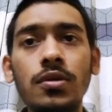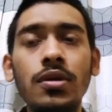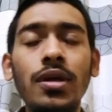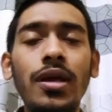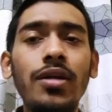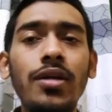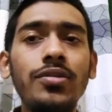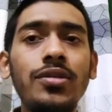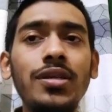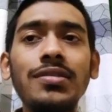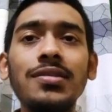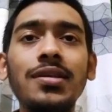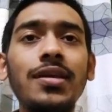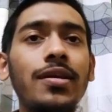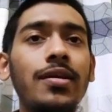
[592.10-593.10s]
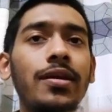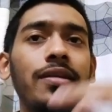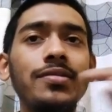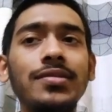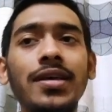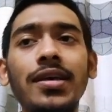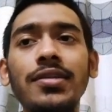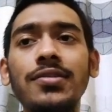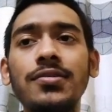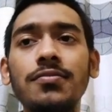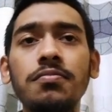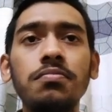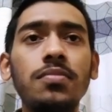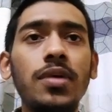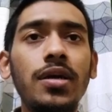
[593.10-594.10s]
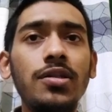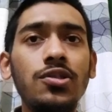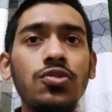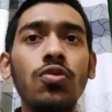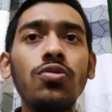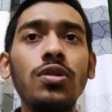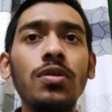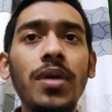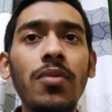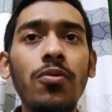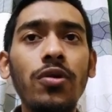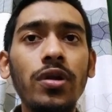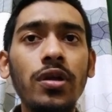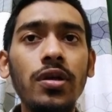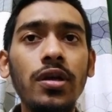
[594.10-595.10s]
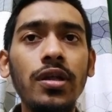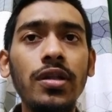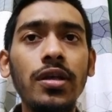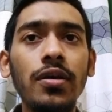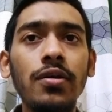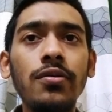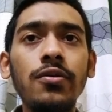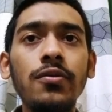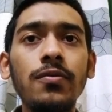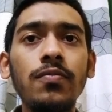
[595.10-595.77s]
And as you can see, it says, and store the memory in here,